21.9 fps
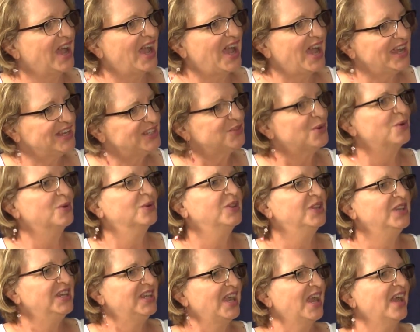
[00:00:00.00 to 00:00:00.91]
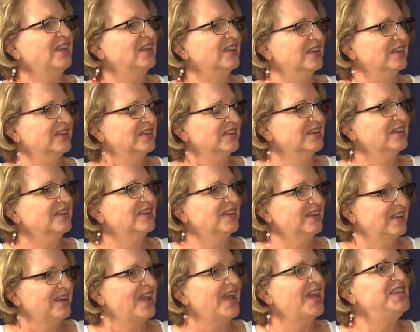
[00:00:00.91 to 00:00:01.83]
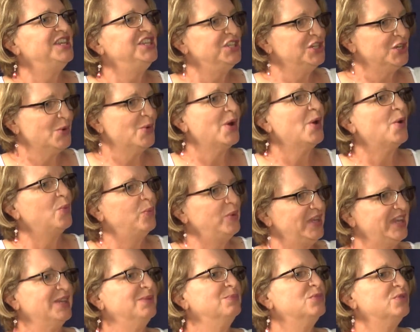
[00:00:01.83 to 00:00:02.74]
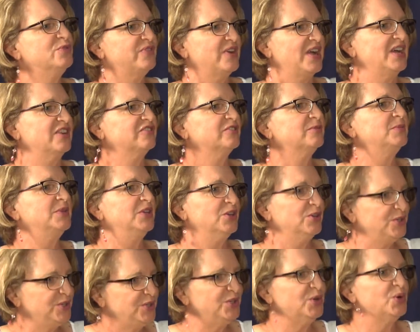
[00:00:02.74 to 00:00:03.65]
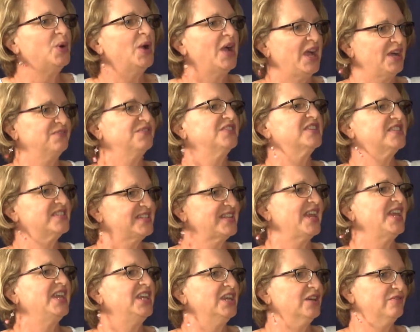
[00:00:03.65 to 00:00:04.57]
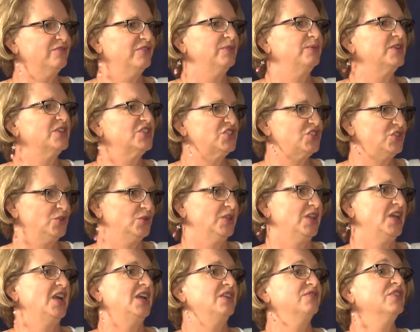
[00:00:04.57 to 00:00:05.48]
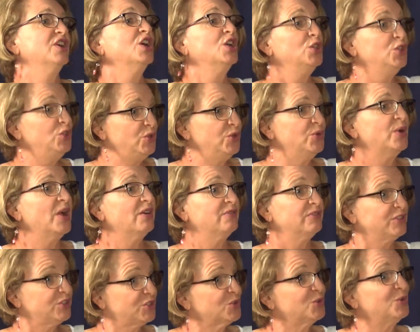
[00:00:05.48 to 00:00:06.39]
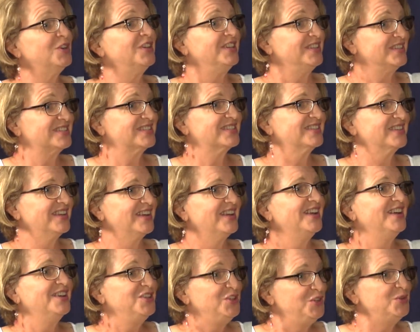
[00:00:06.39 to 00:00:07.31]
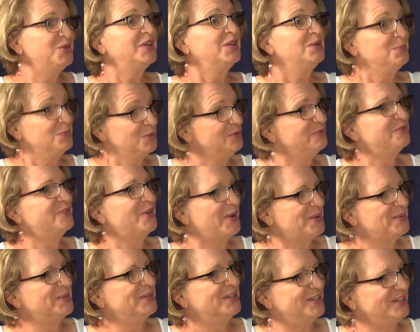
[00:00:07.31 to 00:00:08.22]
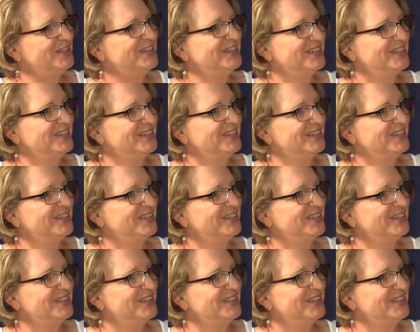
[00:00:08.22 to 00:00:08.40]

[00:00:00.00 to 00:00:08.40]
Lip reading: I totally get it. And you know what? We can move on from here. You don't have to stay here for the rest of your life. You have a choice. You can move forward.